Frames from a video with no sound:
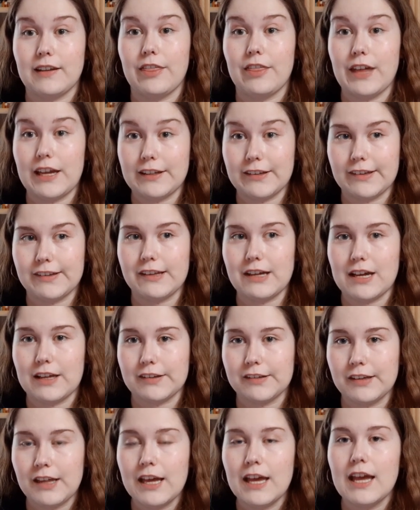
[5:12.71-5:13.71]
then
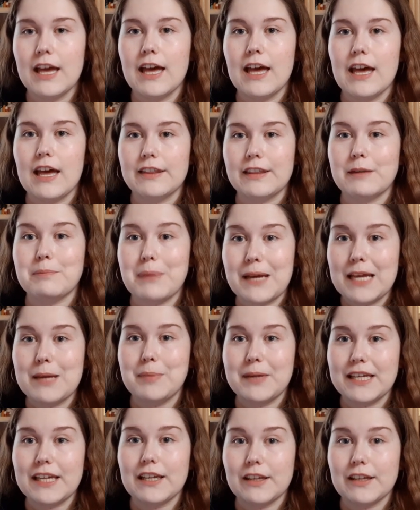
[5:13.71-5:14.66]
says that baby